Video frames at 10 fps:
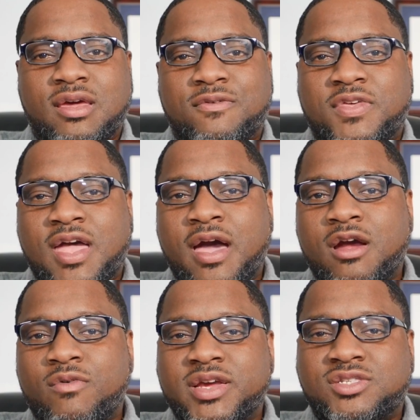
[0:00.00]
If the
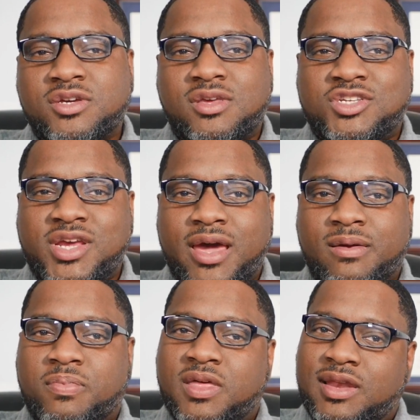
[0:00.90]
IRS took your
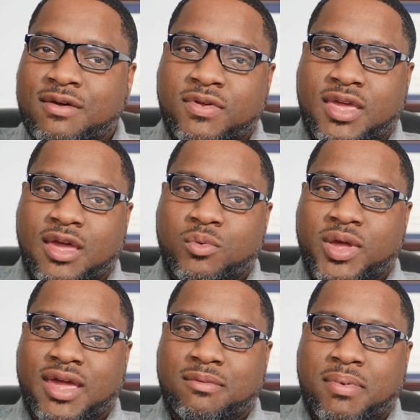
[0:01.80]
check, the Levy King will
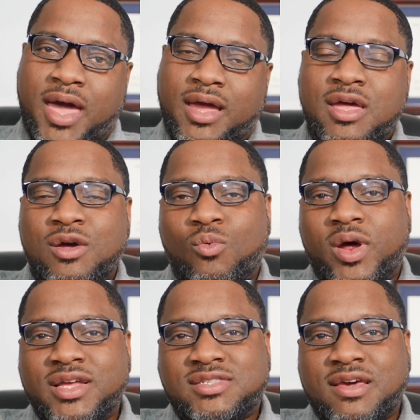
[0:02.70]
get it back.
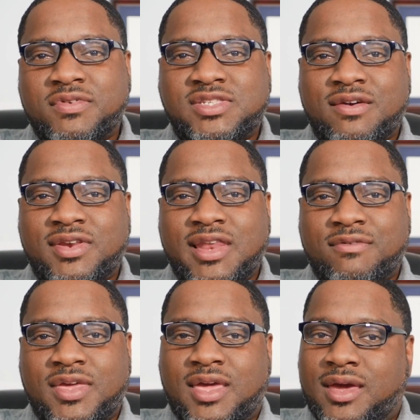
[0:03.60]
1-877
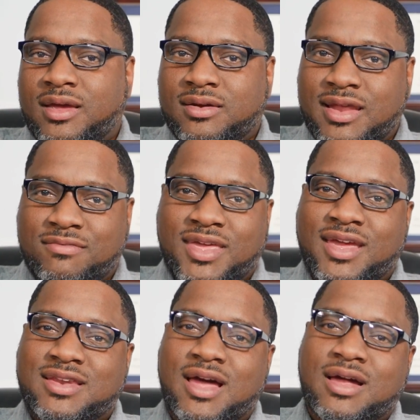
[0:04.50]
Levy King,
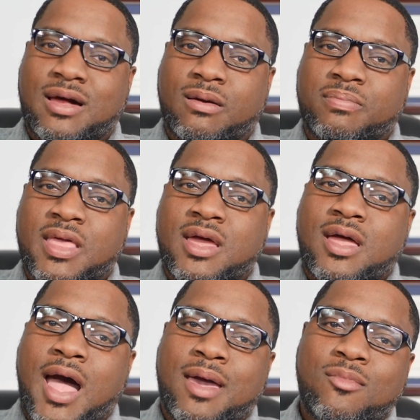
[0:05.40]
LevyKing.com.
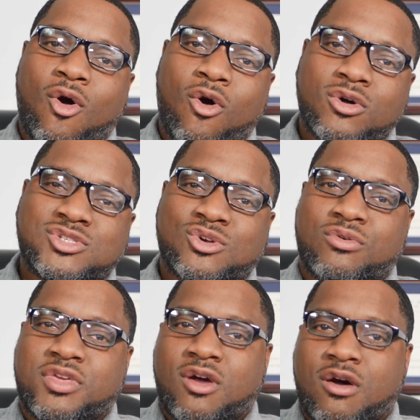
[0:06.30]
I'm
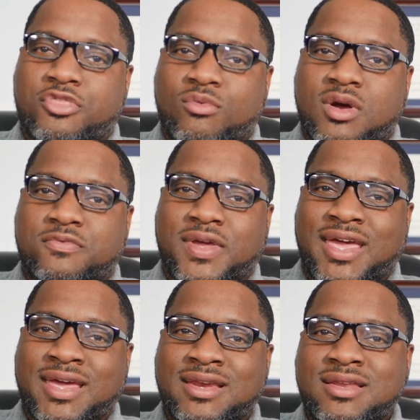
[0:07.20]
also the author of
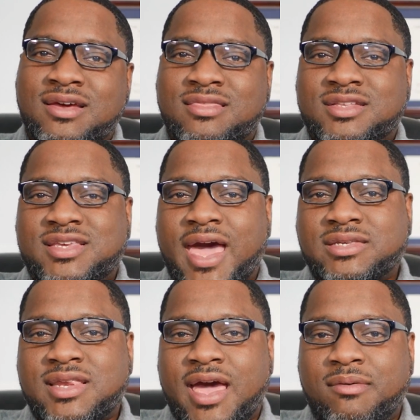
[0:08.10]
End the
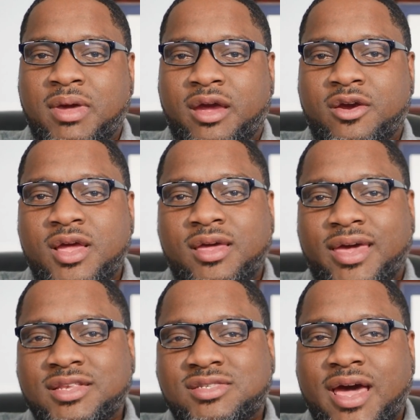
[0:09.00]
Tax Nightmare,
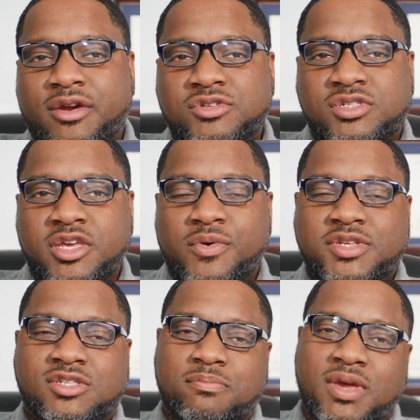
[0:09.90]
Insider
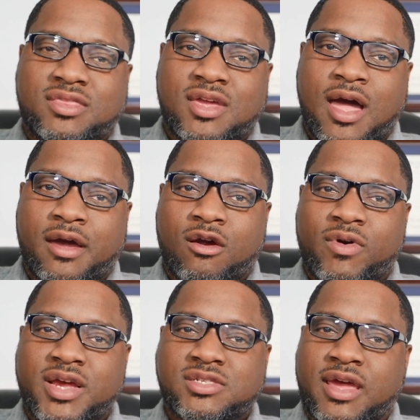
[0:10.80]
Secrets to Beat the
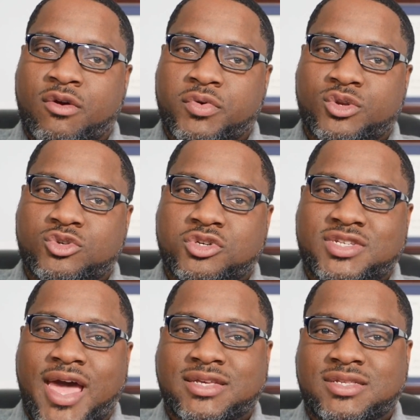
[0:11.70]
IRS and Reduce Your
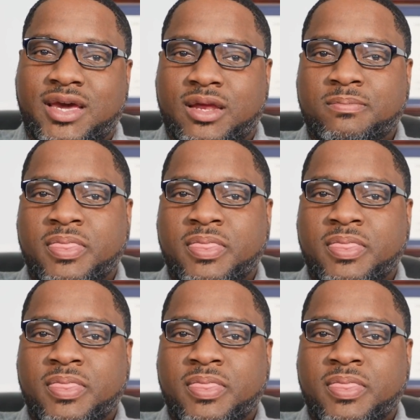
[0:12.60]
Tax Debt.